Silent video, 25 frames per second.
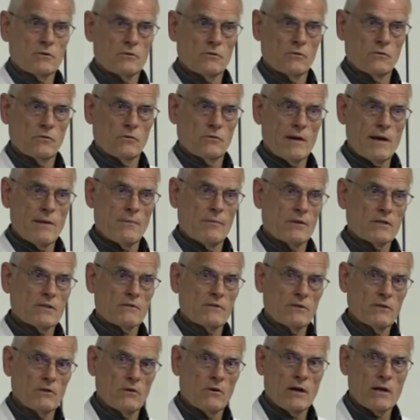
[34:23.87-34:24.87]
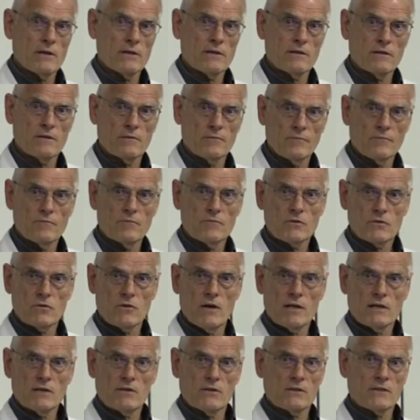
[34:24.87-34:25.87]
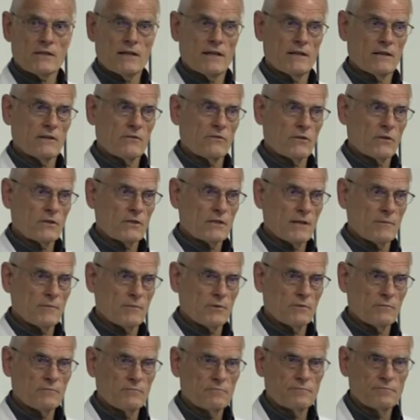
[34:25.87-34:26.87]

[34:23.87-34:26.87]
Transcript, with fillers: to rabbits when you hunt. So hunters get it, for example.